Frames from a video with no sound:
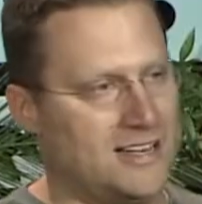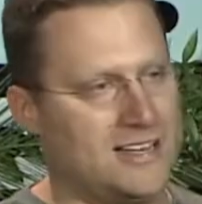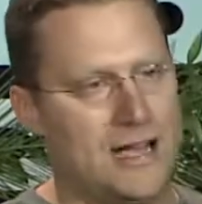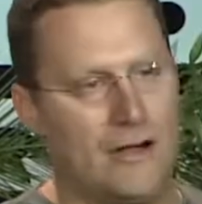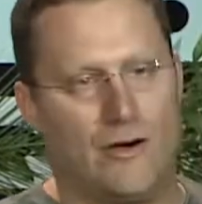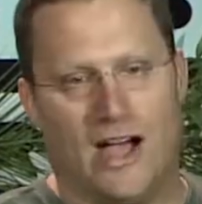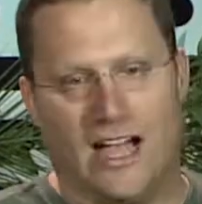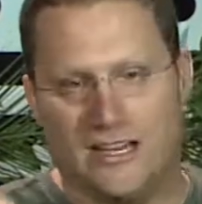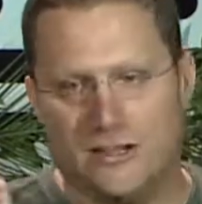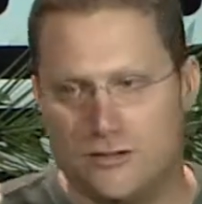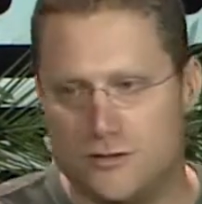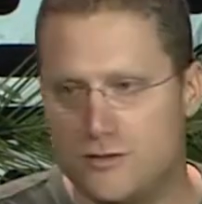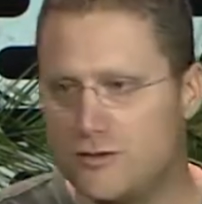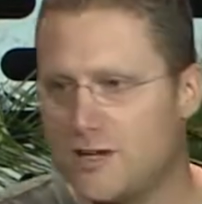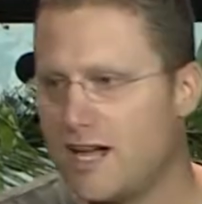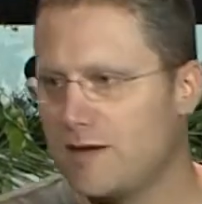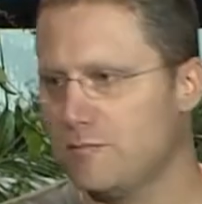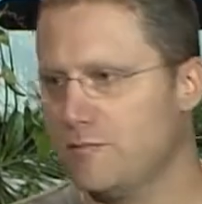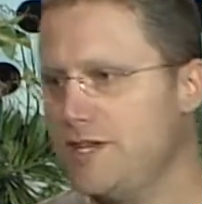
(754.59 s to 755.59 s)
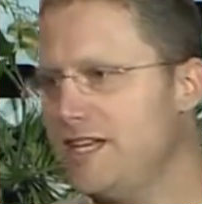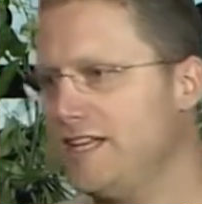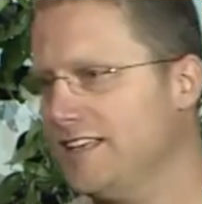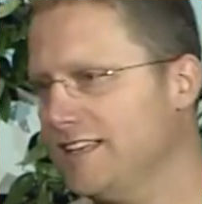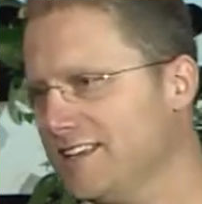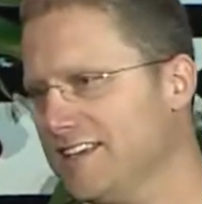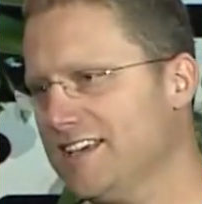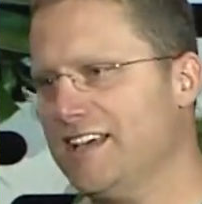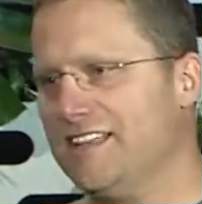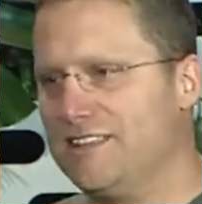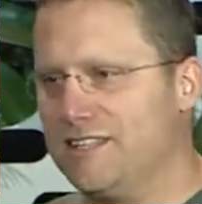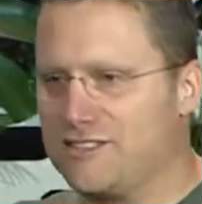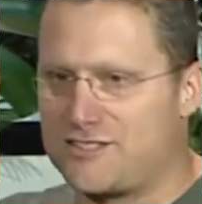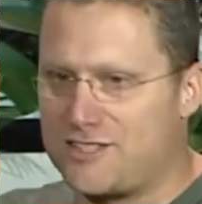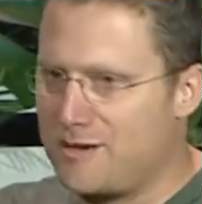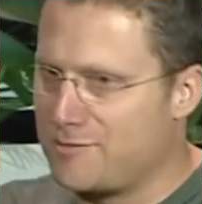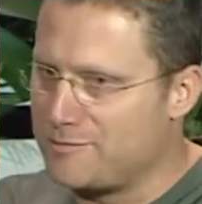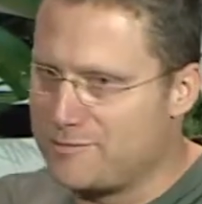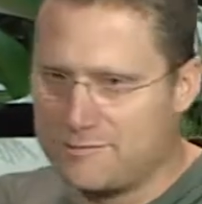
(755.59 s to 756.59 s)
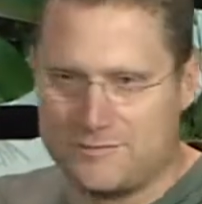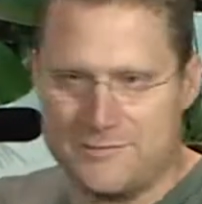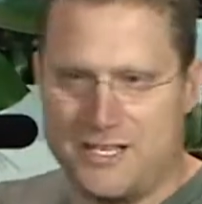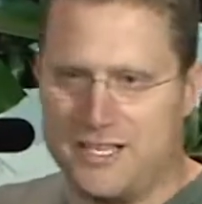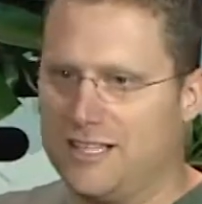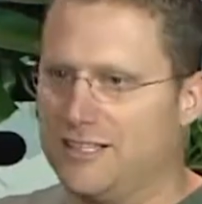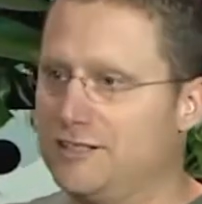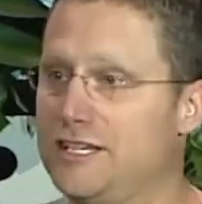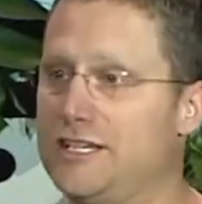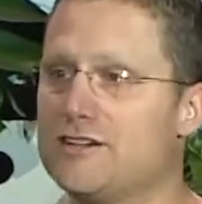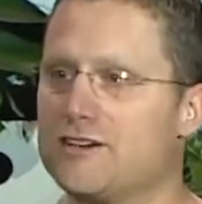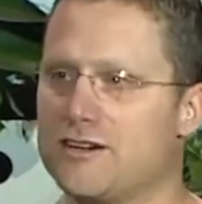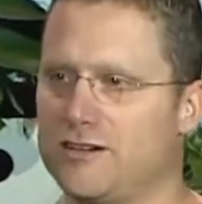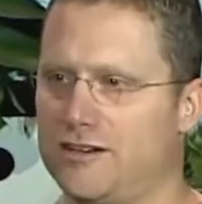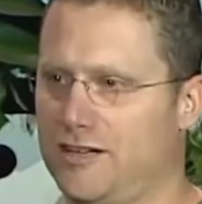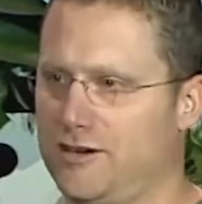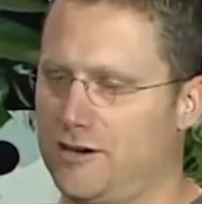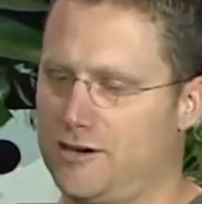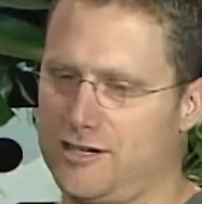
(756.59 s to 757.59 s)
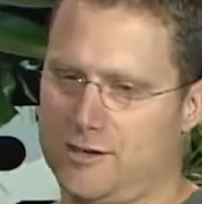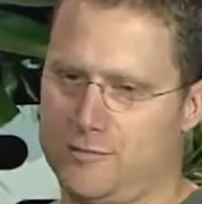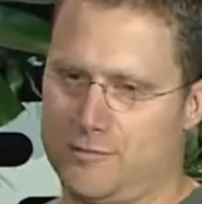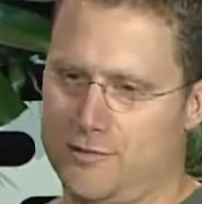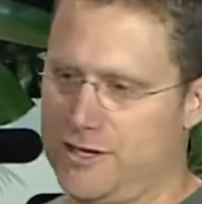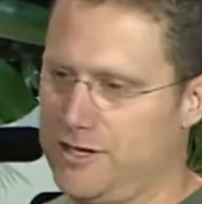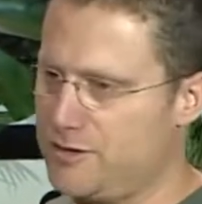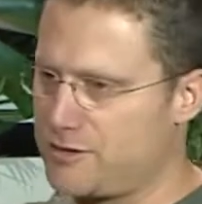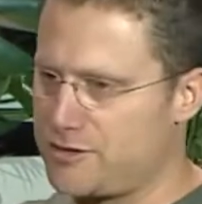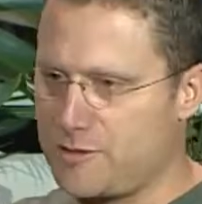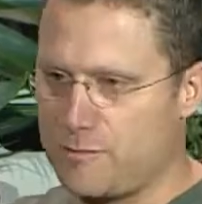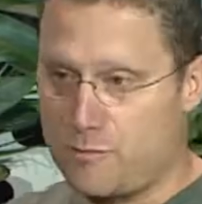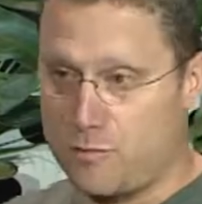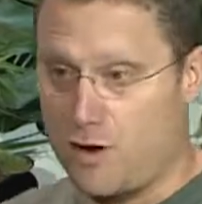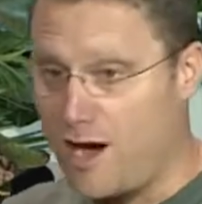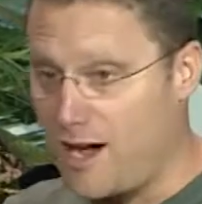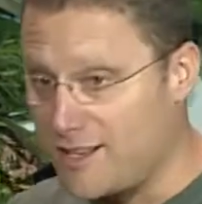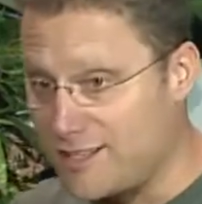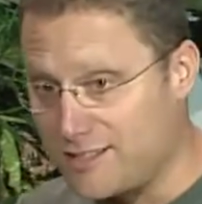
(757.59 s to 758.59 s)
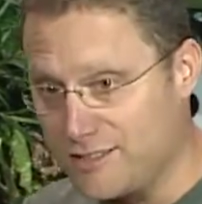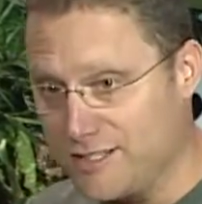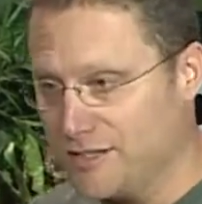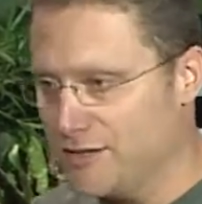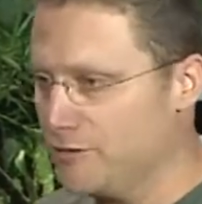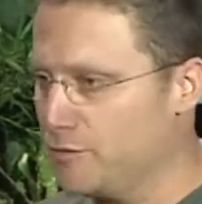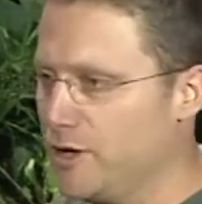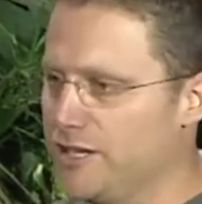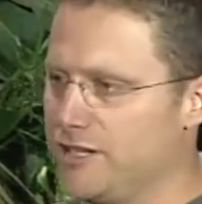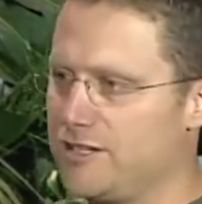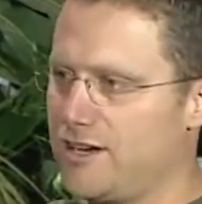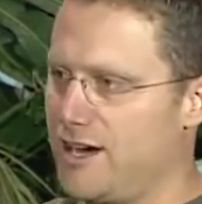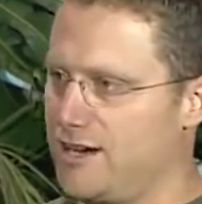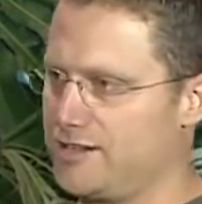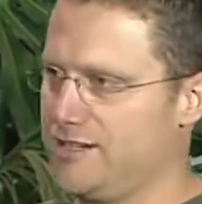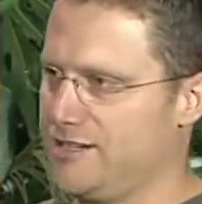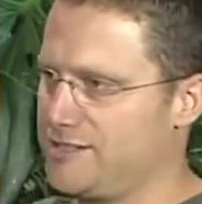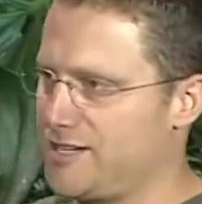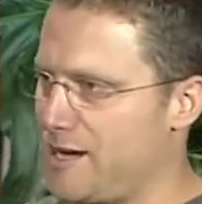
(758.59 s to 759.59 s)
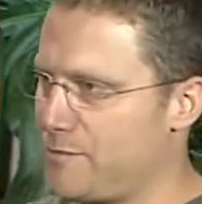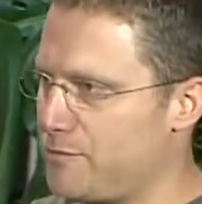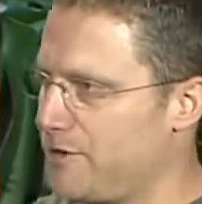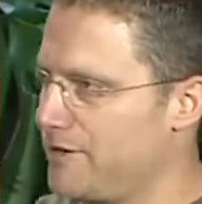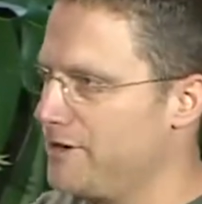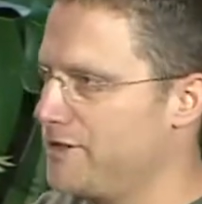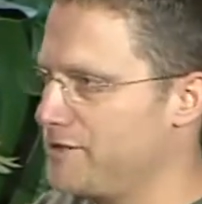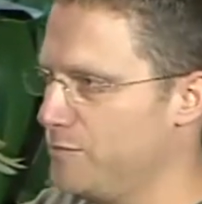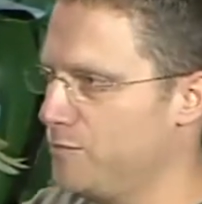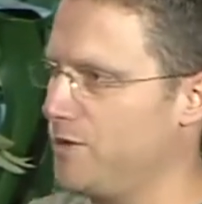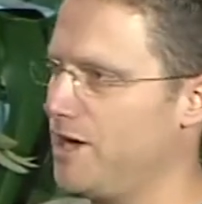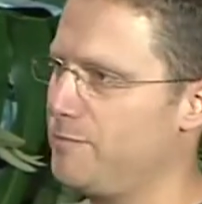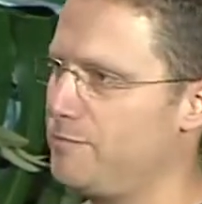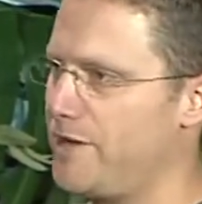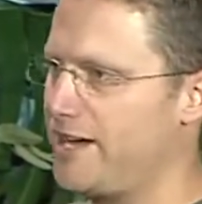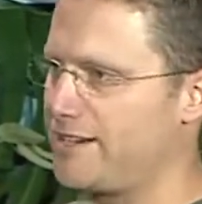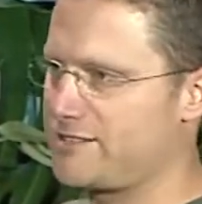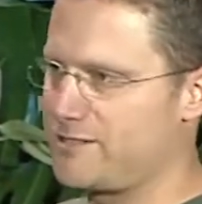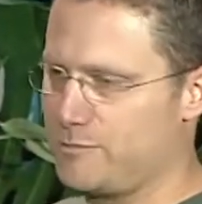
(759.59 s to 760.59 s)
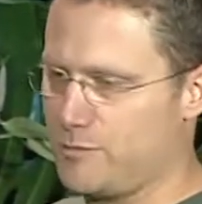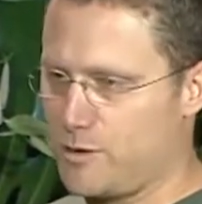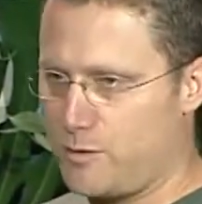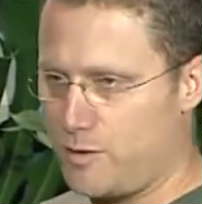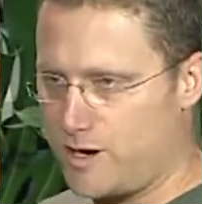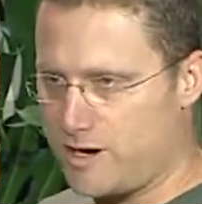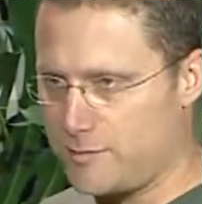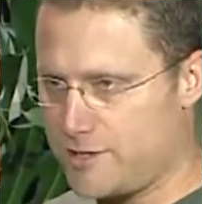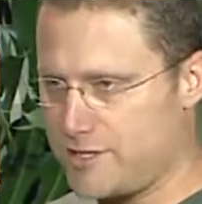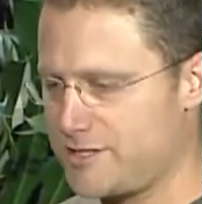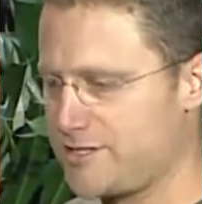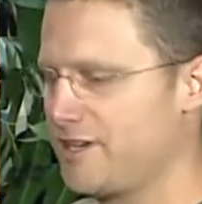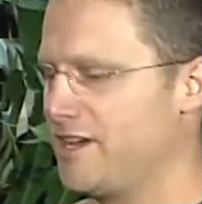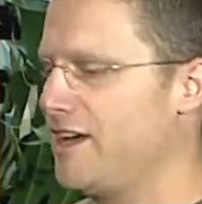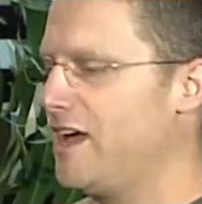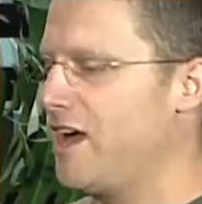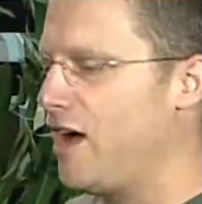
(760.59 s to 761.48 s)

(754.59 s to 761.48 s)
Now, I do not mean that some leader in our company or some product leader went and talked to these operators and brought back some requirements.